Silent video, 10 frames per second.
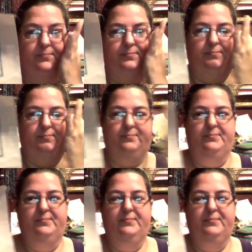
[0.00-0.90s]

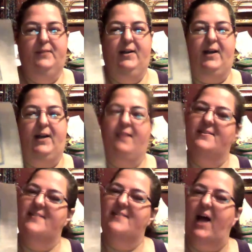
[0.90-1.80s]
kind of the
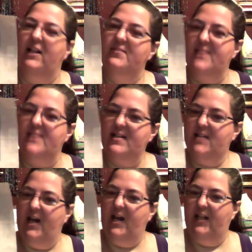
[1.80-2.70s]
style of Santa
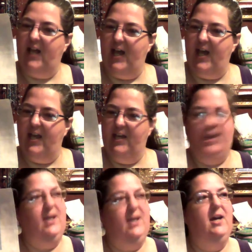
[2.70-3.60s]
I like.
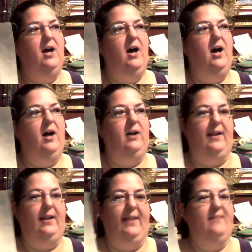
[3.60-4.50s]
I
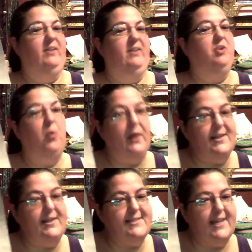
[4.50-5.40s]
like the
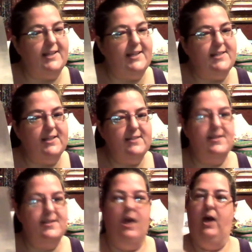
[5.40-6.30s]
Victorian Santas.
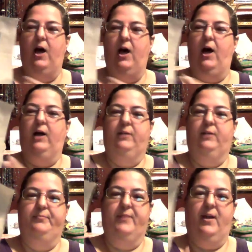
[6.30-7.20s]

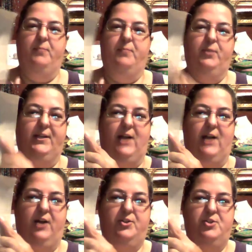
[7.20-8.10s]
I'm really not
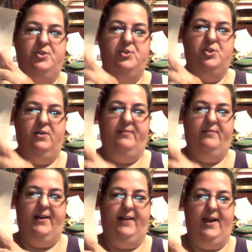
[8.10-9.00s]
too sure if
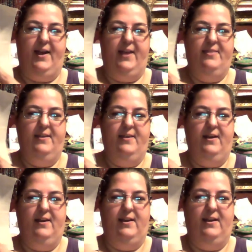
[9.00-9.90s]
I like
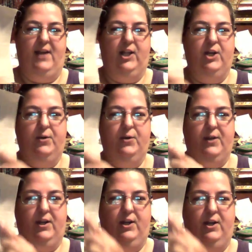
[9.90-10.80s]
the yellow
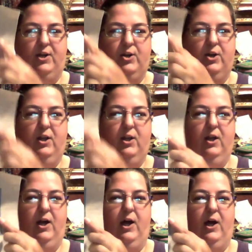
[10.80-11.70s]
here,
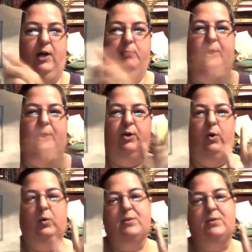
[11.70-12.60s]
but
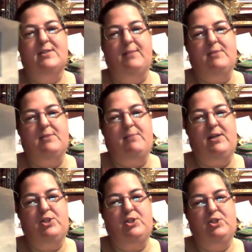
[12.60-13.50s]
gold seemed to be
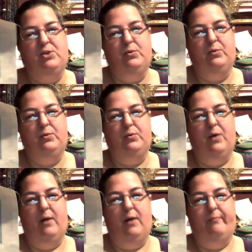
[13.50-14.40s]
too
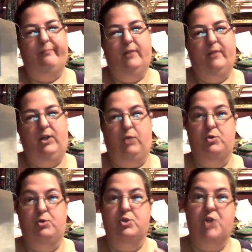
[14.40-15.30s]

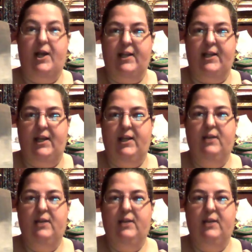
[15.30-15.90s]
shiny